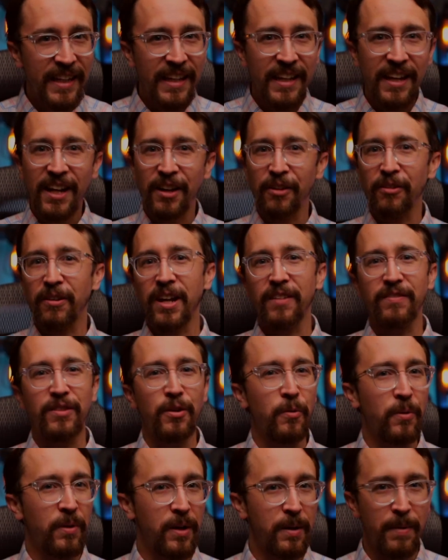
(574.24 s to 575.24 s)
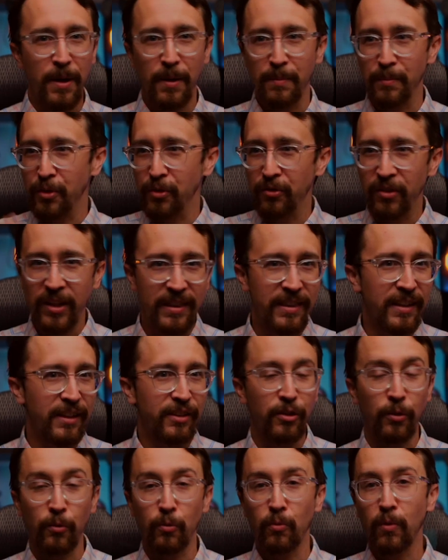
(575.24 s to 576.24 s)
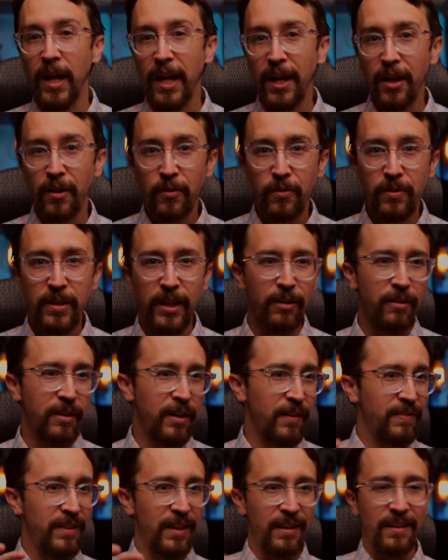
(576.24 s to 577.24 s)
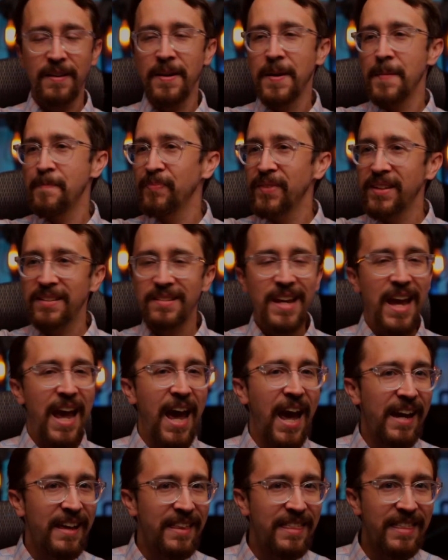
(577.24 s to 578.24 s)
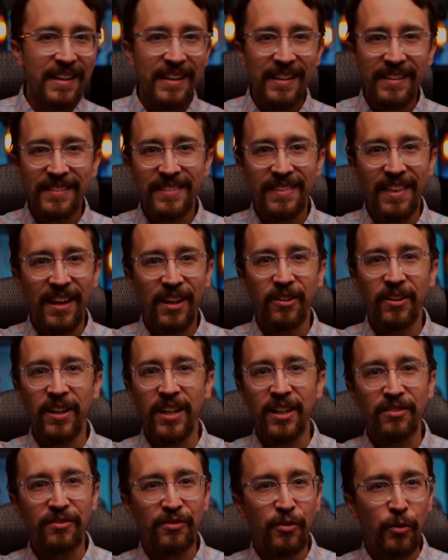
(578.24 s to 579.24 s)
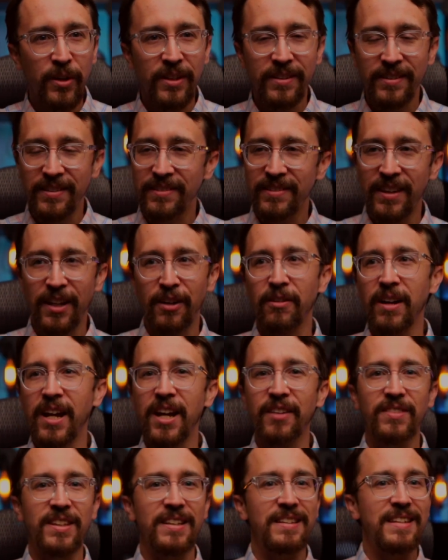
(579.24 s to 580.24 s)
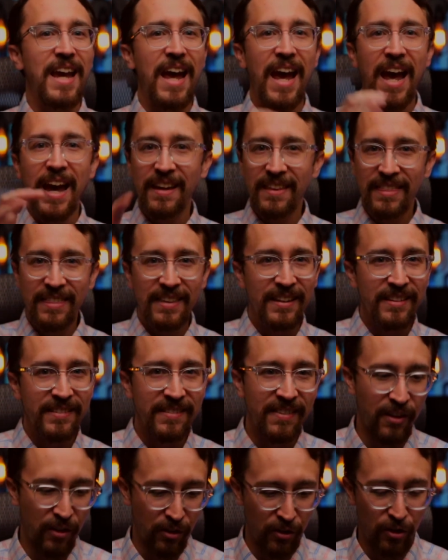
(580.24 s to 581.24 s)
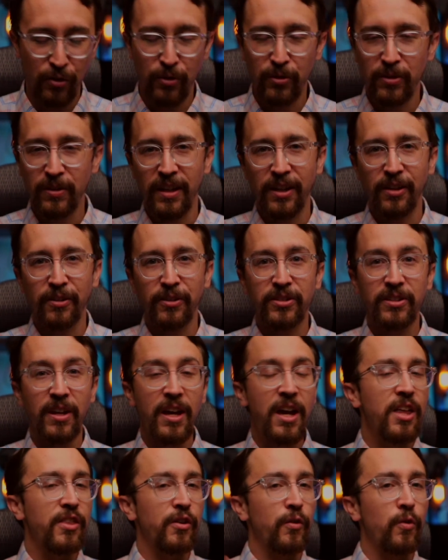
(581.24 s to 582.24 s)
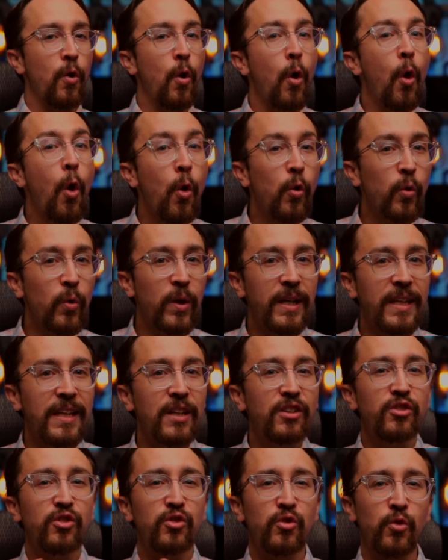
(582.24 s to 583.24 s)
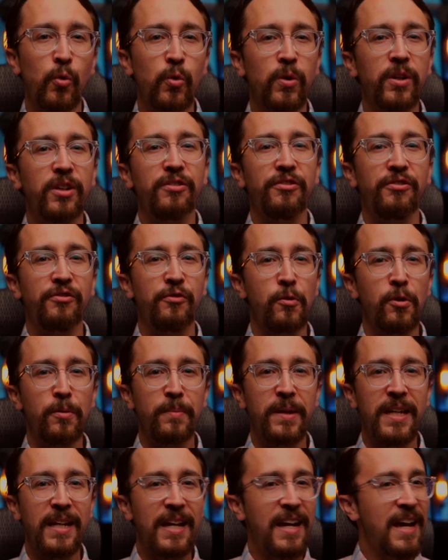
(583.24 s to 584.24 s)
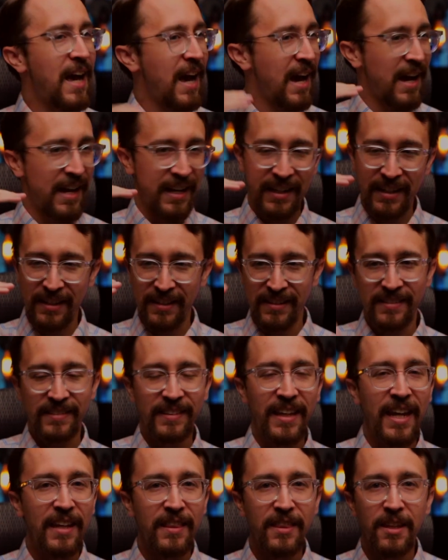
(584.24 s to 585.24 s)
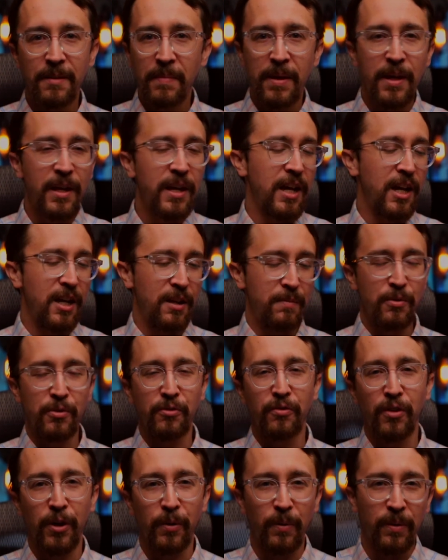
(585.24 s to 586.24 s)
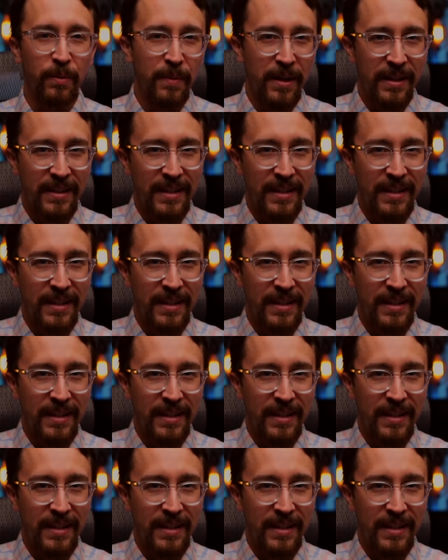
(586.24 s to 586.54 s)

it. I don't have to worry about moving things around. I don't have to tag things that are invoices. I don't have to tag things that are newsletters. They're already sorted for me. I can just scan them and move on with my